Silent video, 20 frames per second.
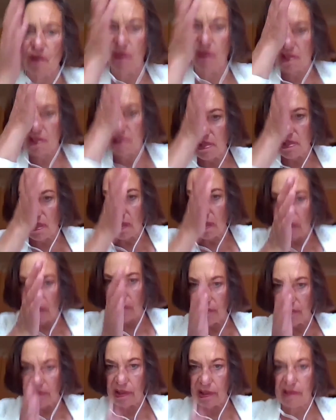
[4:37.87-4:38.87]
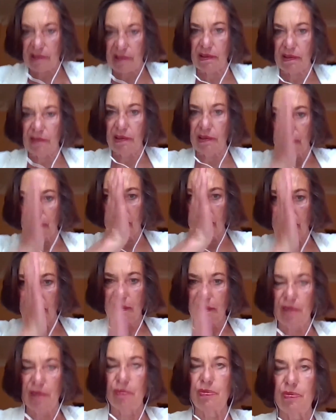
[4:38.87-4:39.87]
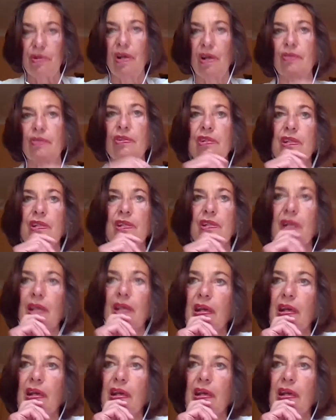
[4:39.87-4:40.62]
So it's a hierarchical approach.